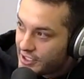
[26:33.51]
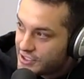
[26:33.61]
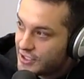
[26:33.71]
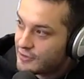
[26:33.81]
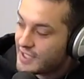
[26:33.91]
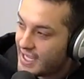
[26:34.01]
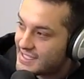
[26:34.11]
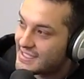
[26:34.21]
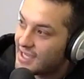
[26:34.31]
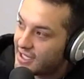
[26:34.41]
Each of those guys
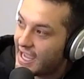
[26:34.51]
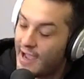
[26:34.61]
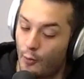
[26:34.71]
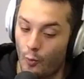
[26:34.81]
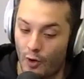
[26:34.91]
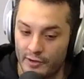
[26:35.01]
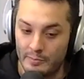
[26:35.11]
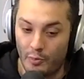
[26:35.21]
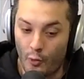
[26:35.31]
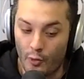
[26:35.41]
stuck at one
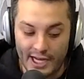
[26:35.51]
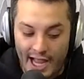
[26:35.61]
point.